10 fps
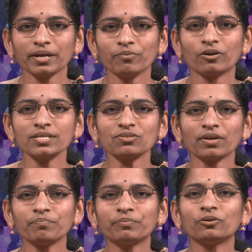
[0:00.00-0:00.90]
he wants to
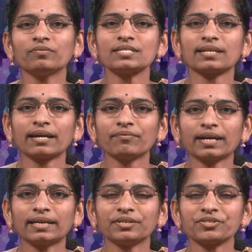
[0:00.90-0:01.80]
improve his life
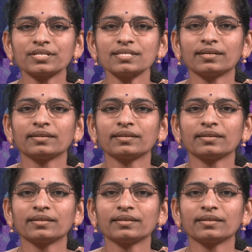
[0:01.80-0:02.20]
conditions and